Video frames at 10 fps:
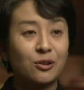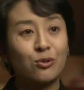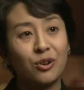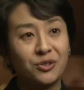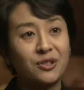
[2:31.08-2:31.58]

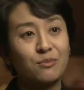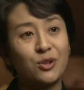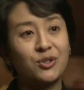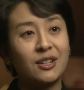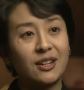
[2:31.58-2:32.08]
across the
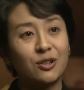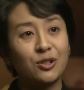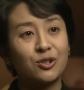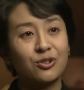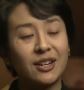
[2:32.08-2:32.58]
music
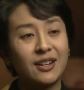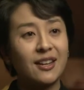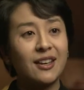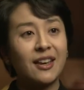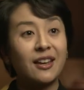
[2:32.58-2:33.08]
industry
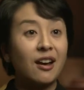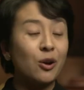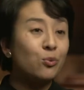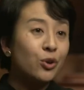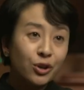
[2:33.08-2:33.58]
in
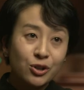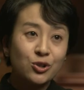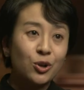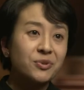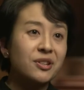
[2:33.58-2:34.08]
our
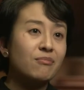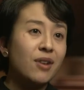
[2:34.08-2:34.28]
workshops and